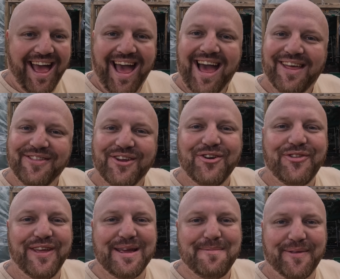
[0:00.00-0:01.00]
And the good
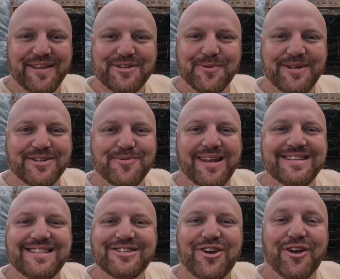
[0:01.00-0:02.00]
thing about this one as well
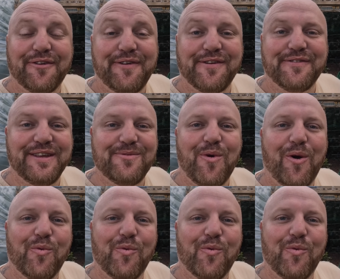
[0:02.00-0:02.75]
is it's got a 15 watt